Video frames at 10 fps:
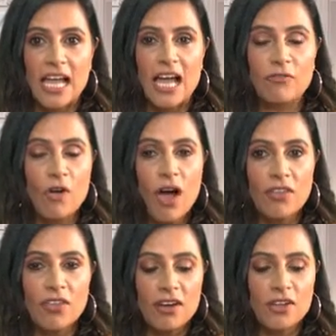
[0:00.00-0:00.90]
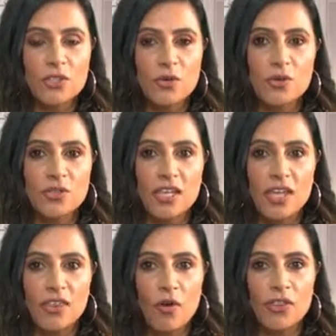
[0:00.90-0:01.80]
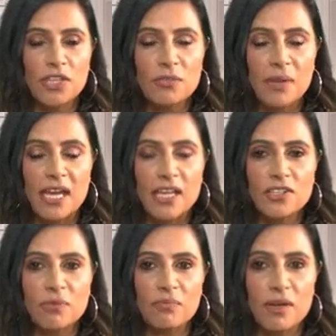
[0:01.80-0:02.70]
I've got other shows on this page.